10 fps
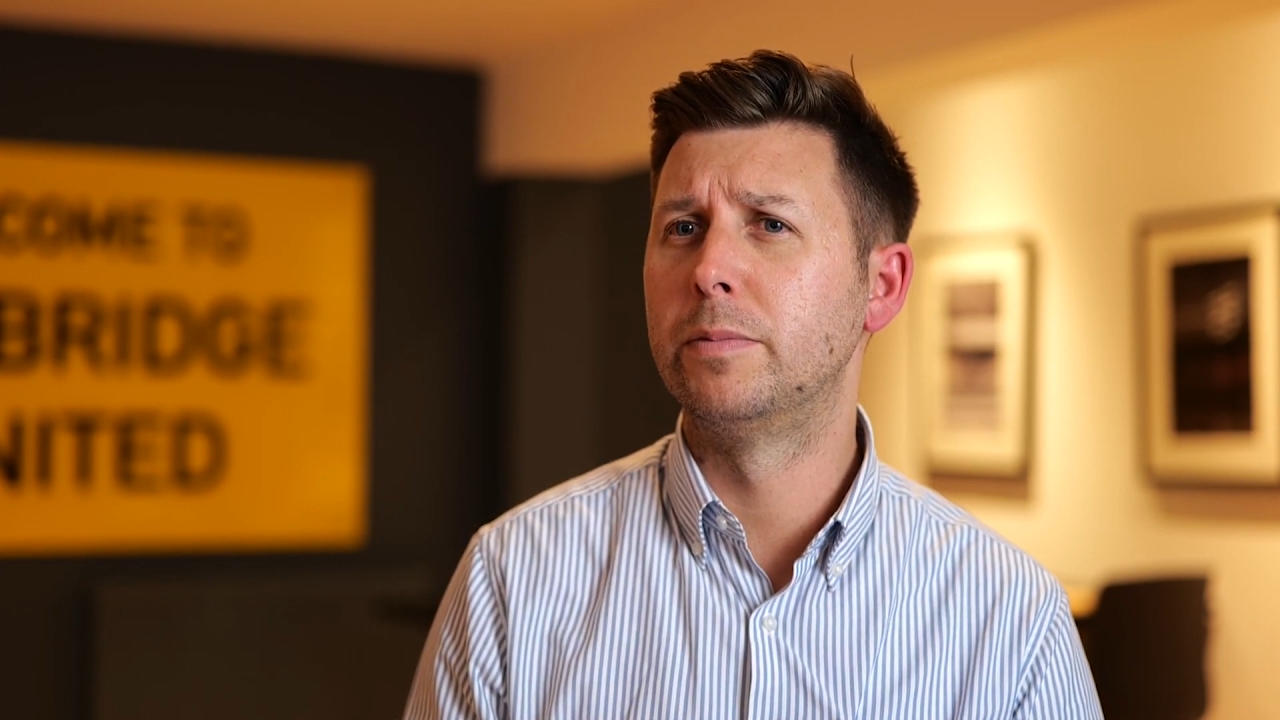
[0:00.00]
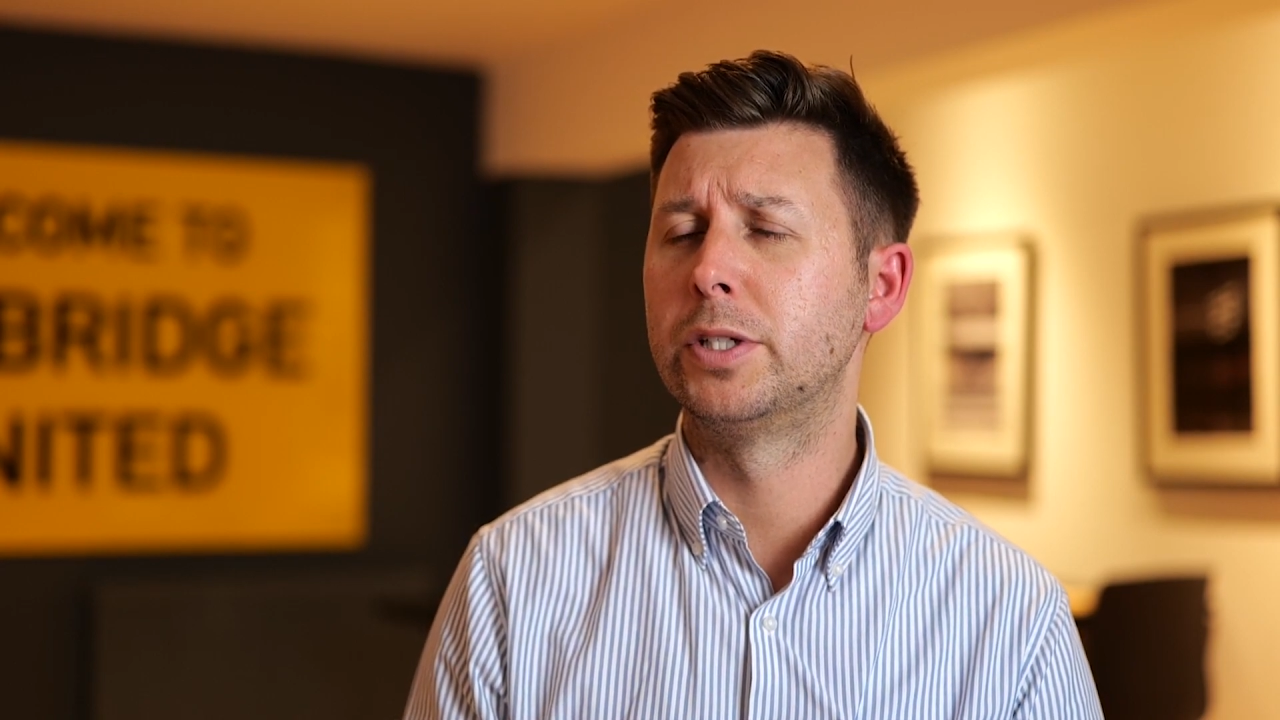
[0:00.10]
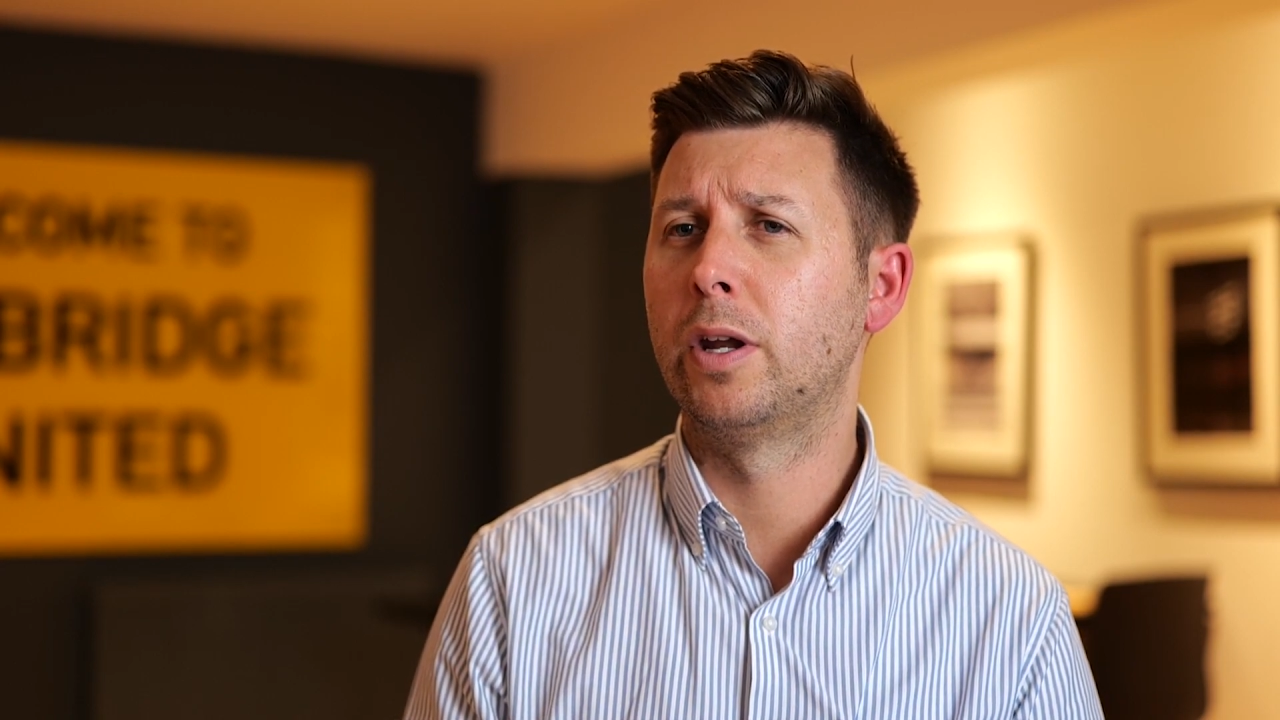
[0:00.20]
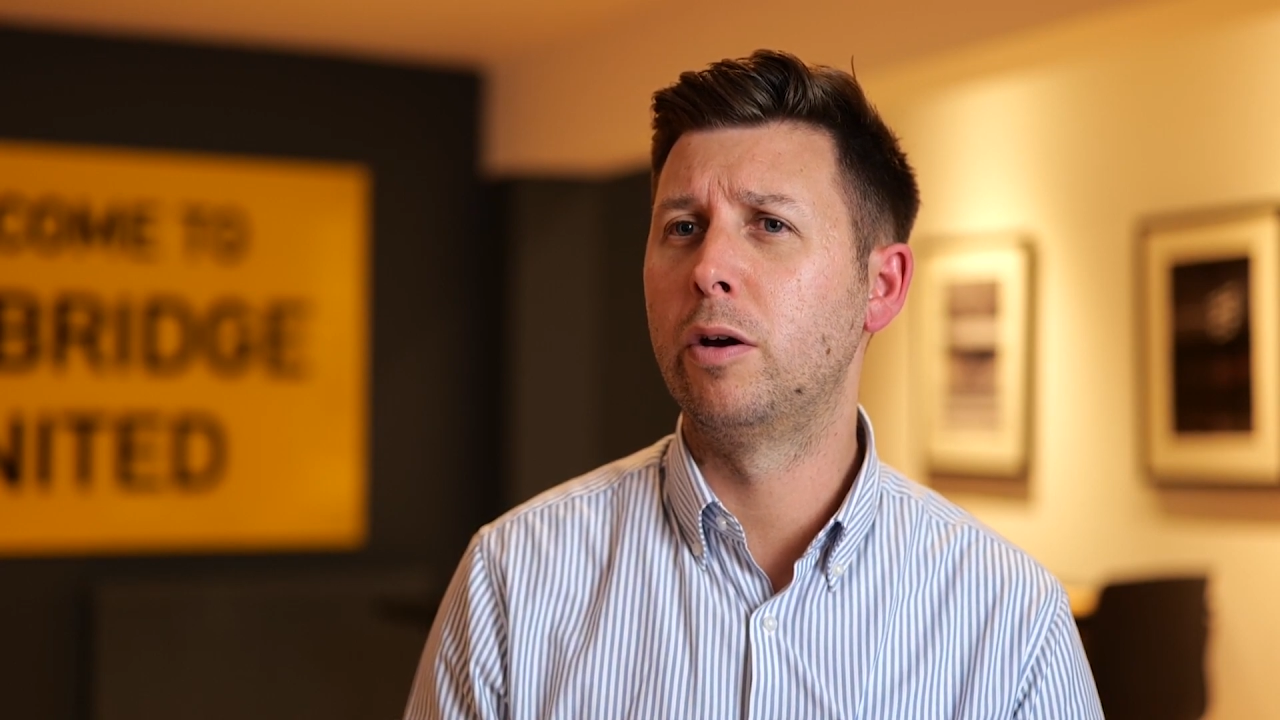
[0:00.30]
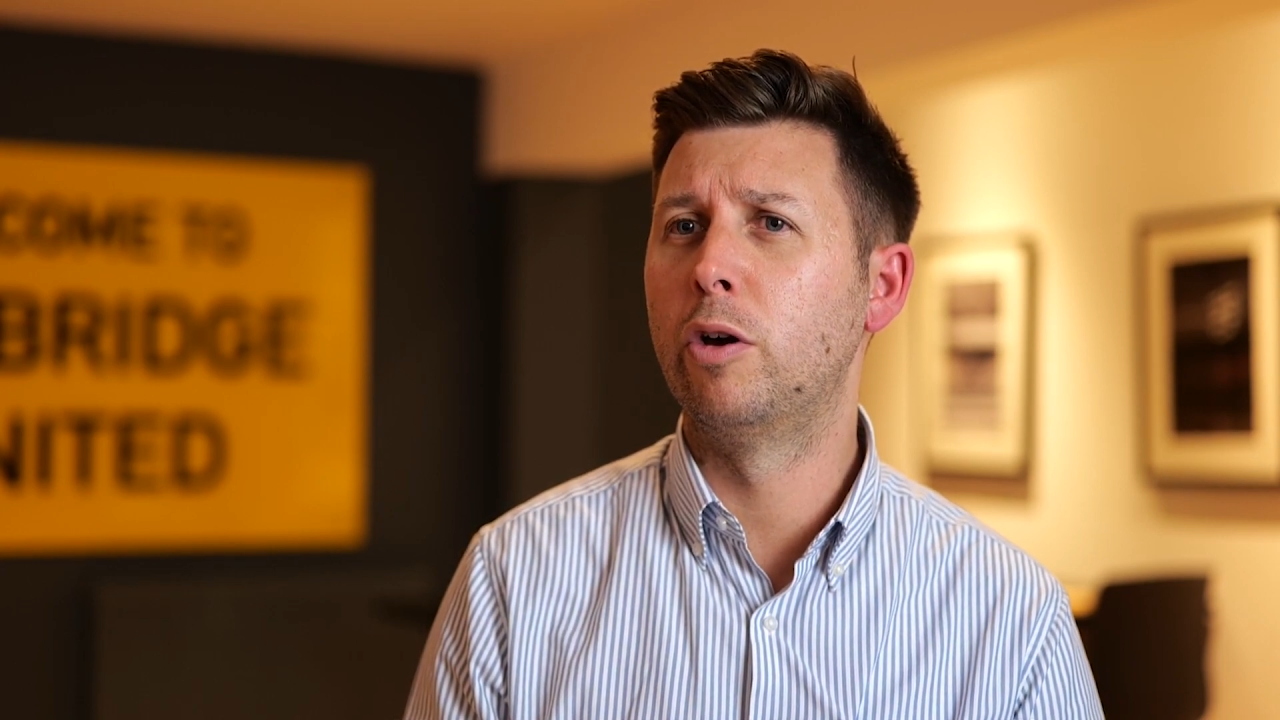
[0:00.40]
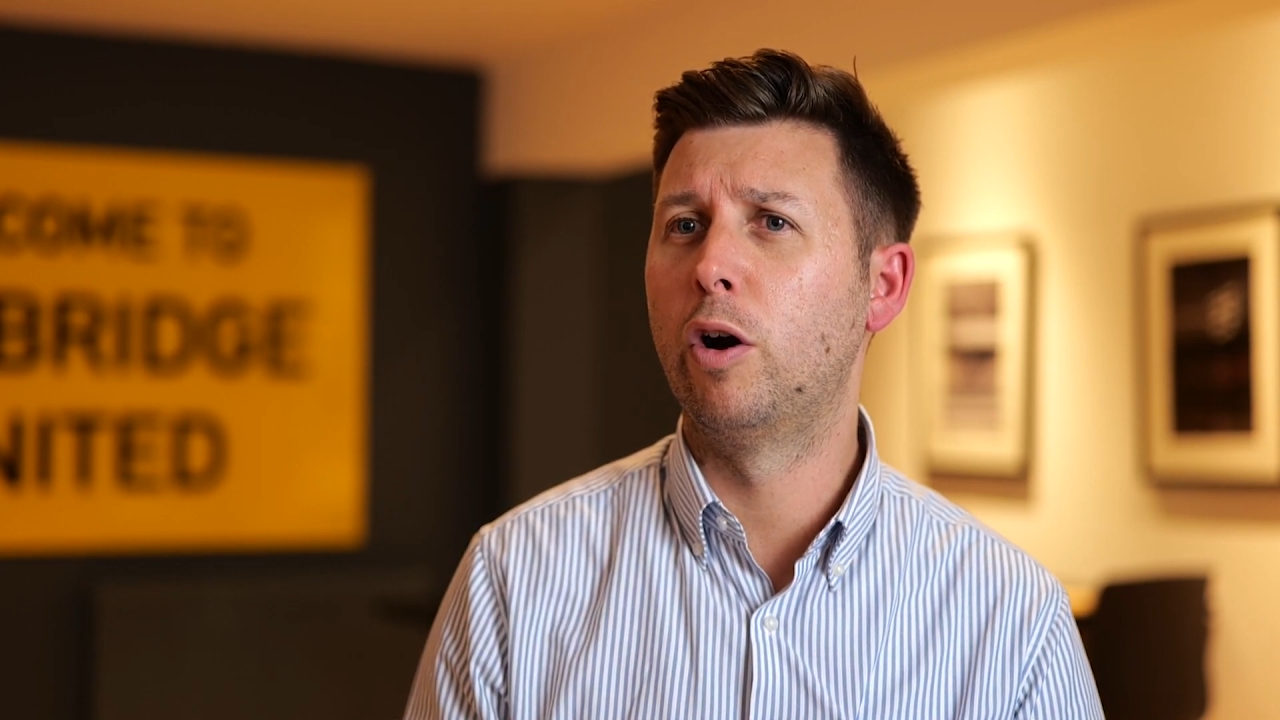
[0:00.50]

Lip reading: to know that